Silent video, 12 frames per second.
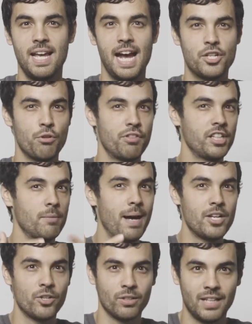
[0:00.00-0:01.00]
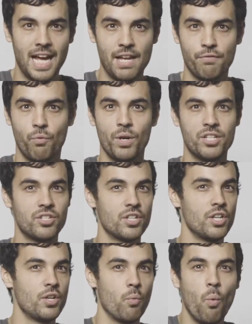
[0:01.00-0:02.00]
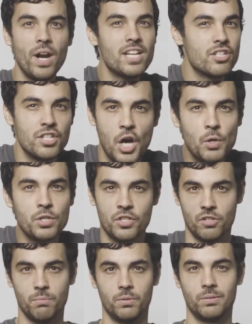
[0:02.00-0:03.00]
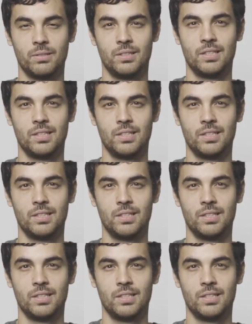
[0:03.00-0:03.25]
as you think about your life, what is noticeable?